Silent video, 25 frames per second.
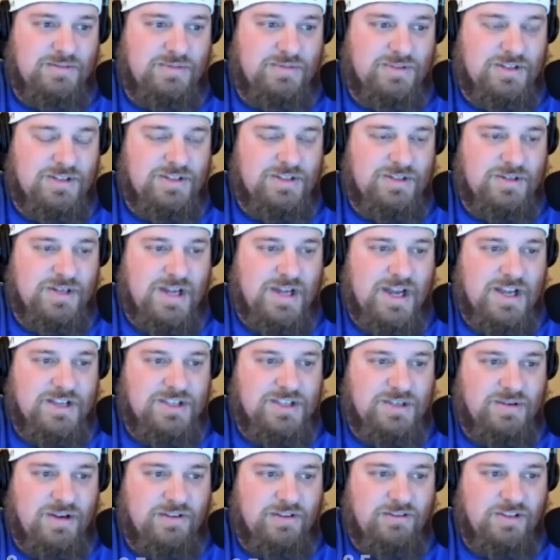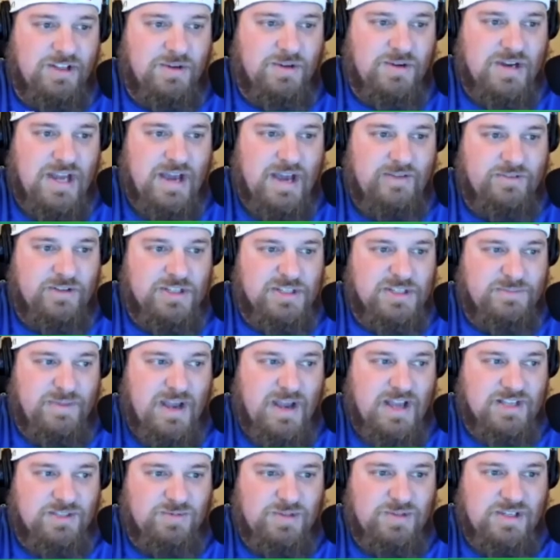were the two guys who I really went after this
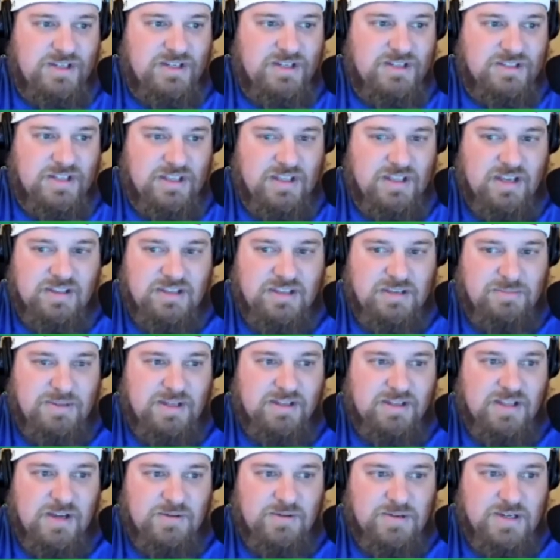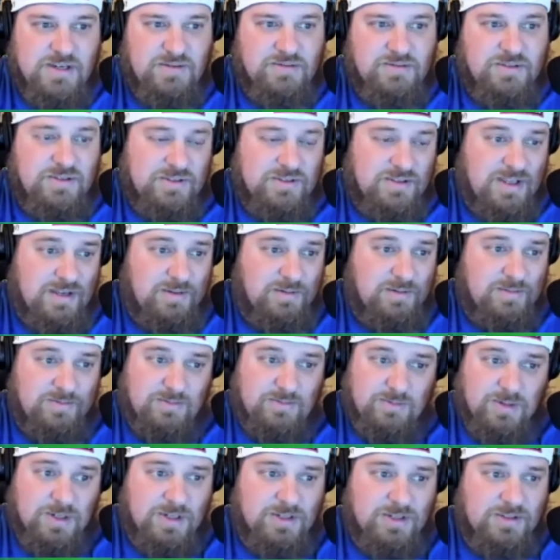past week because I thought they'd be low owned. They
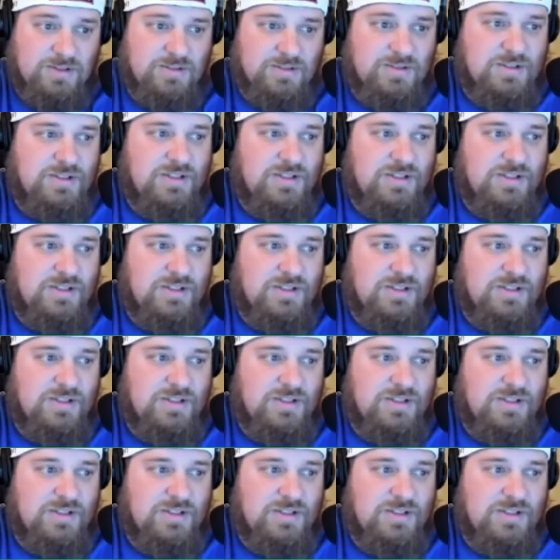were.